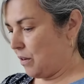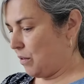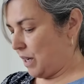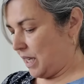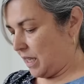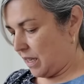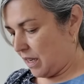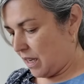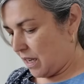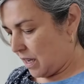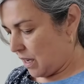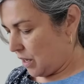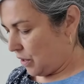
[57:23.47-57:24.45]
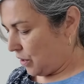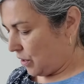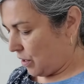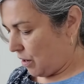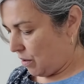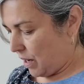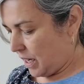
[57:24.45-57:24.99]
Right,
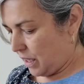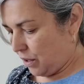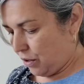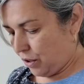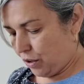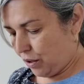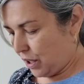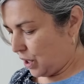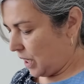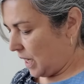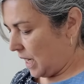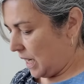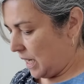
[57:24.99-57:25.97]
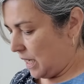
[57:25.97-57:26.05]
so I need to stretch it a